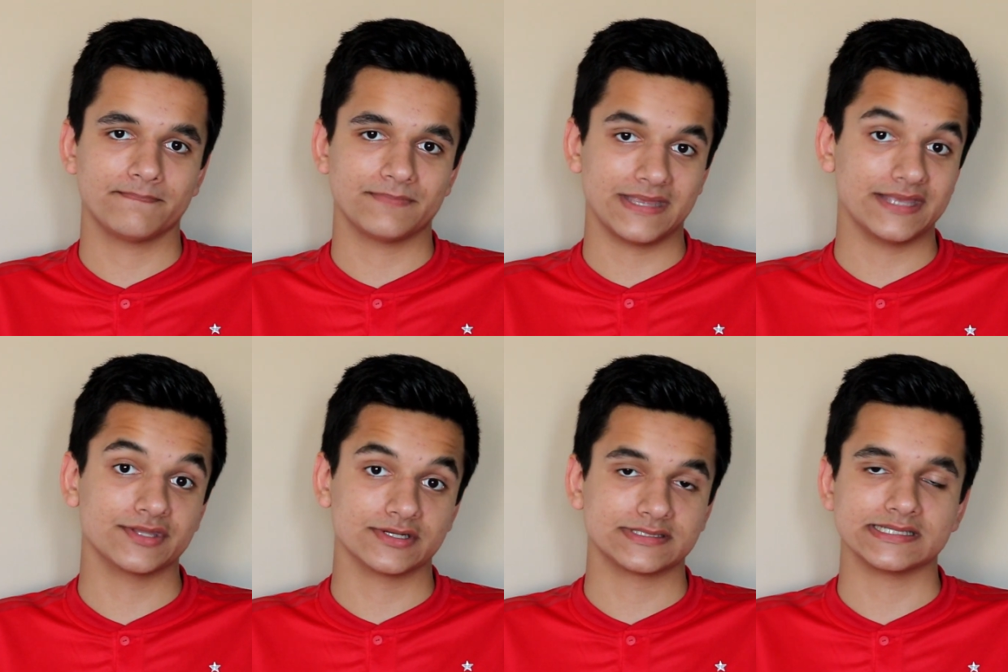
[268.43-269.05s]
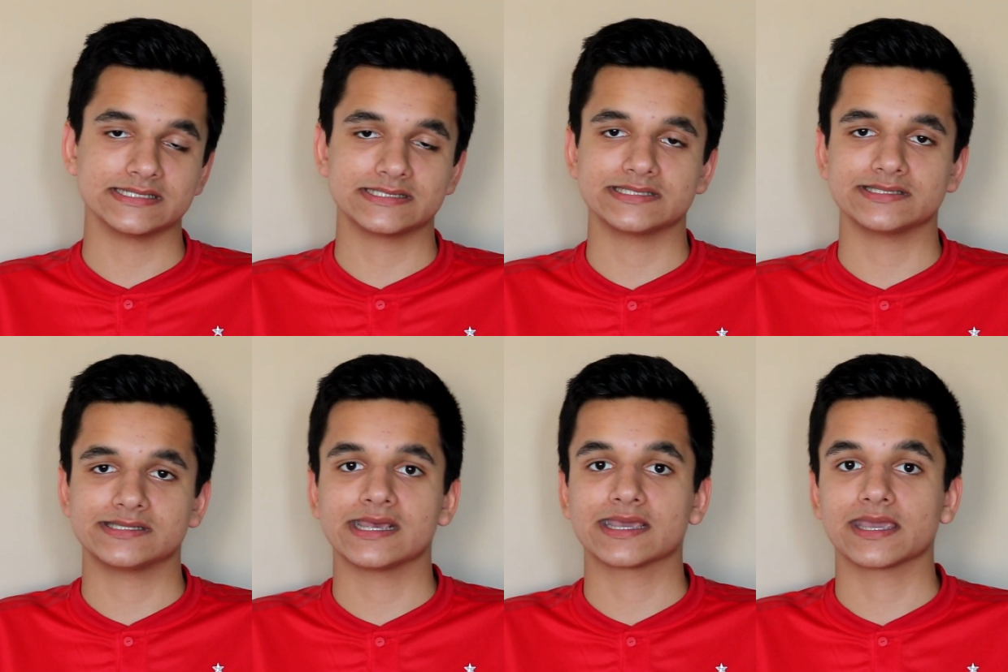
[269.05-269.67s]
in their season
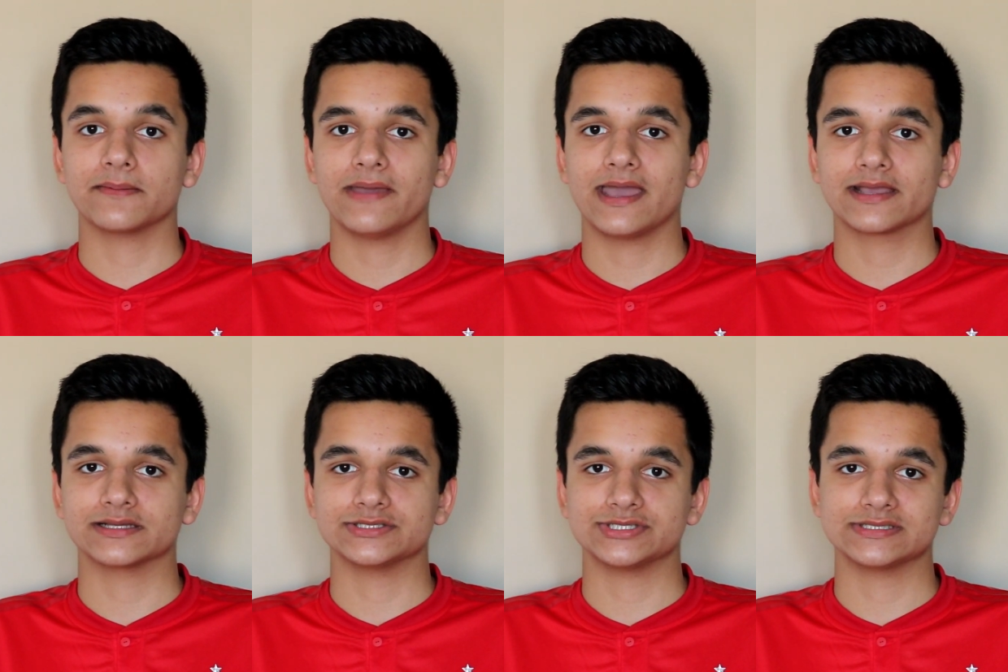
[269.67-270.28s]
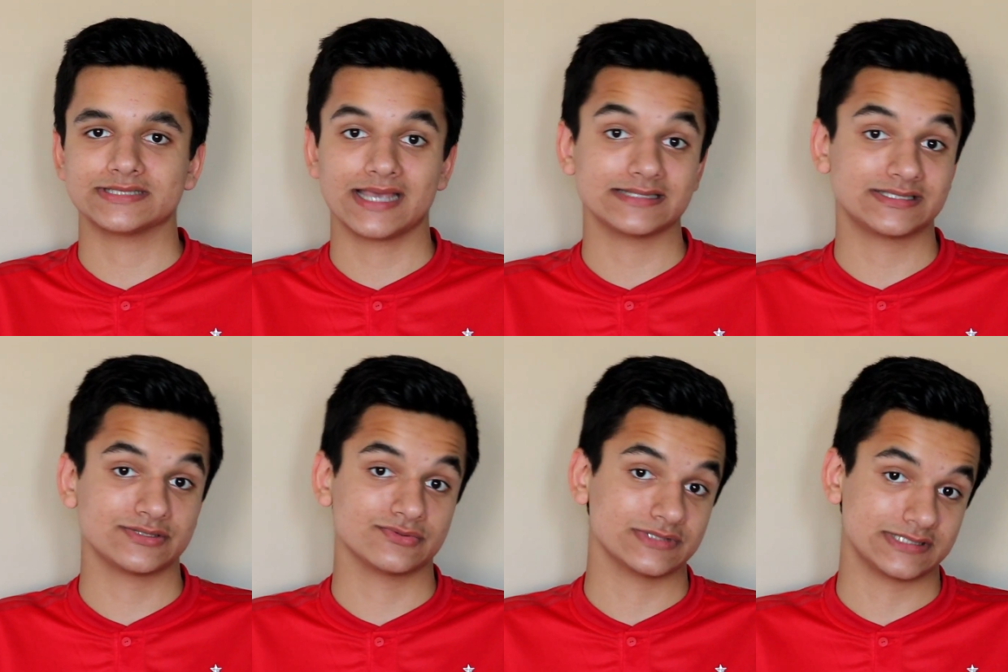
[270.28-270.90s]
ticket packages as
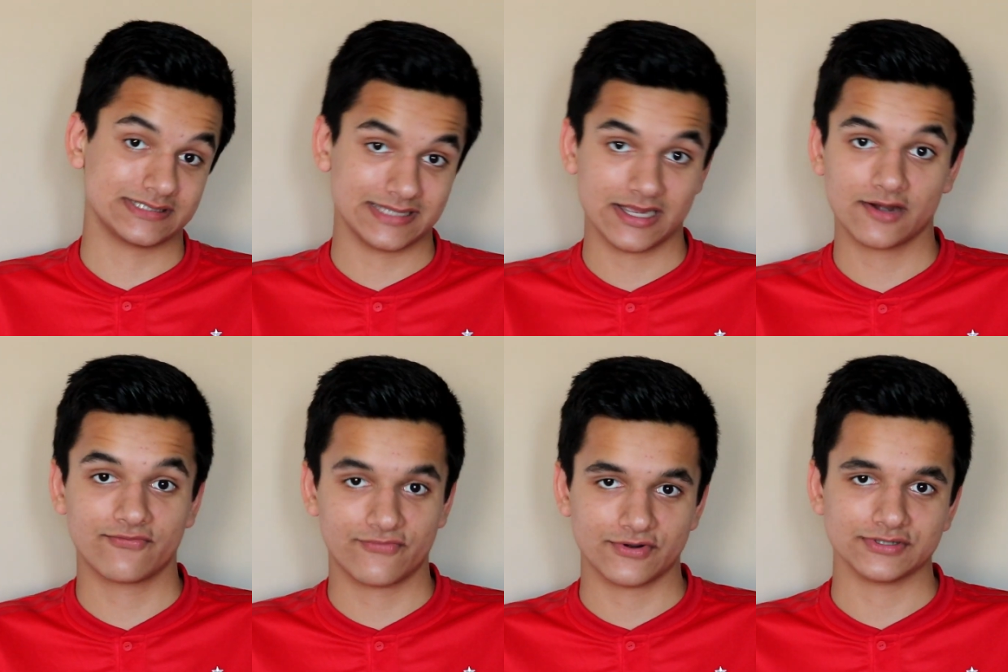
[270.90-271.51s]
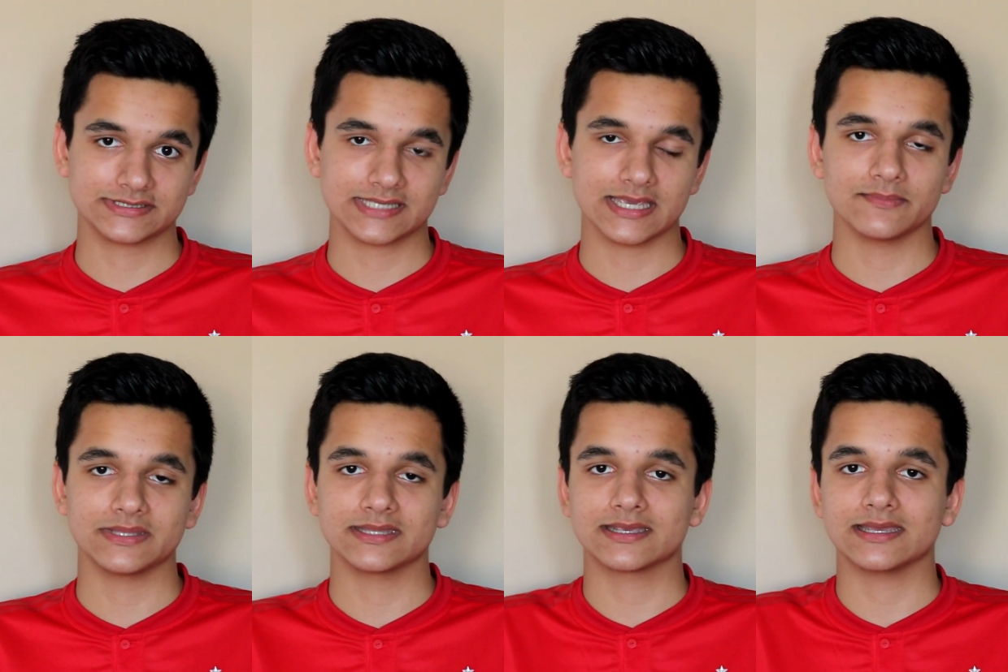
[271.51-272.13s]
it was their first game
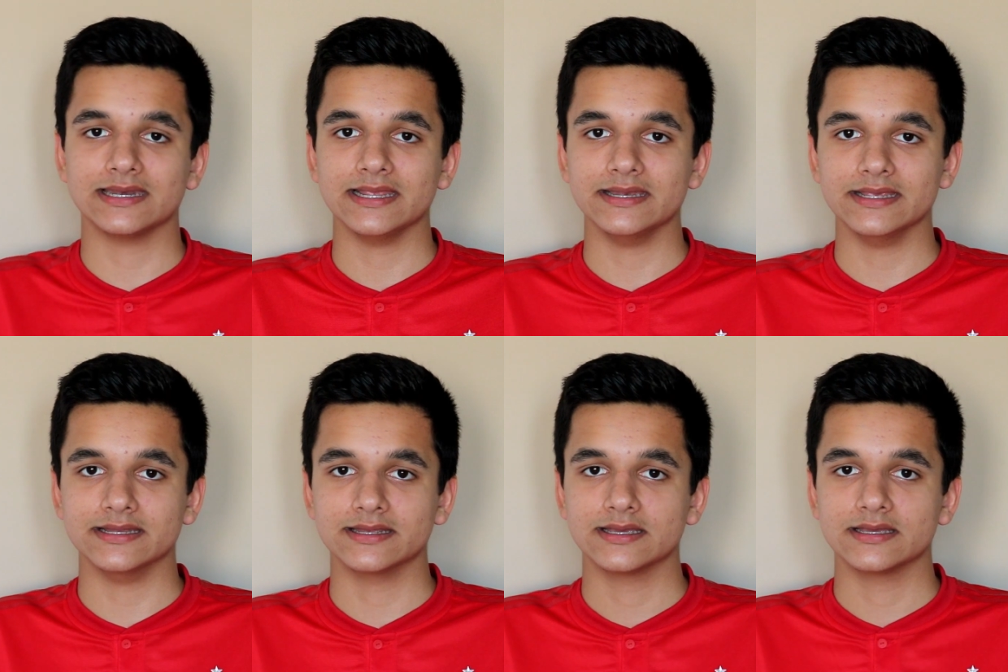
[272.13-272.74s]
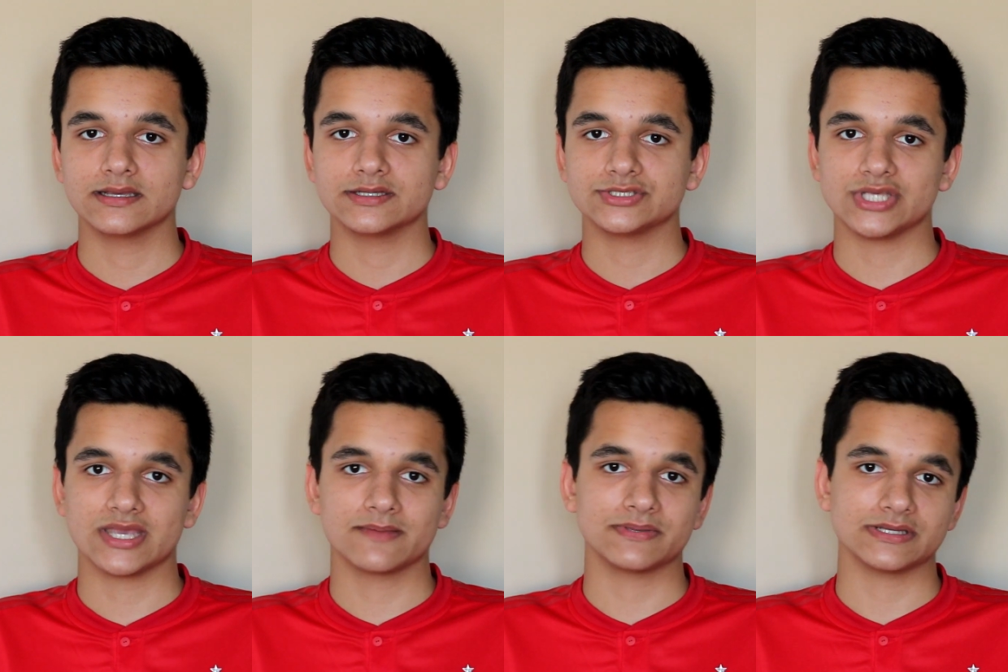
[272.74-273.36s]
in the Canadian
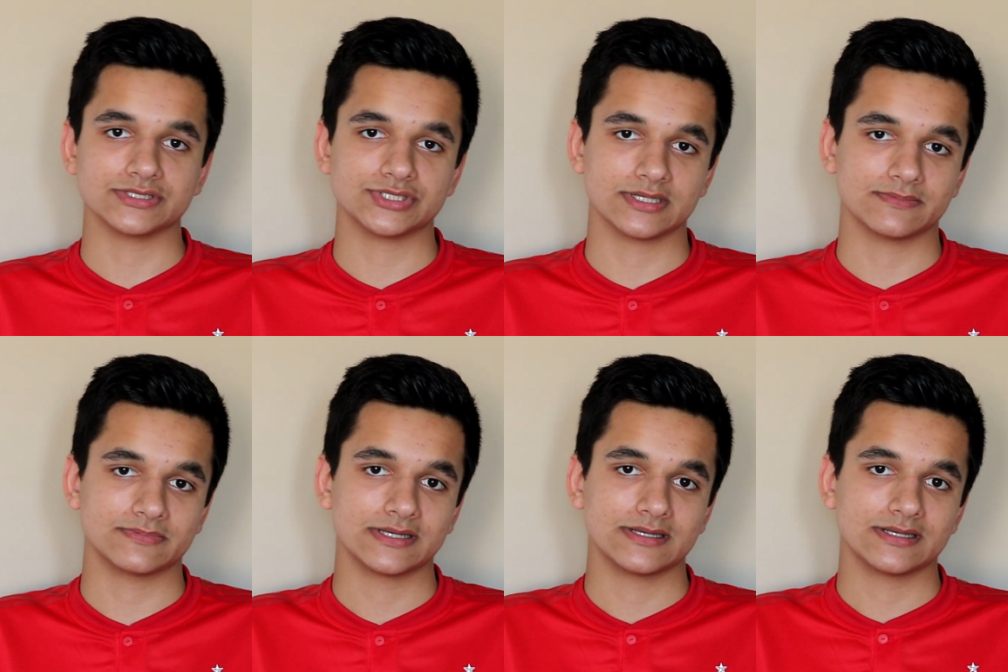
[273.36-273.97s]
Championship.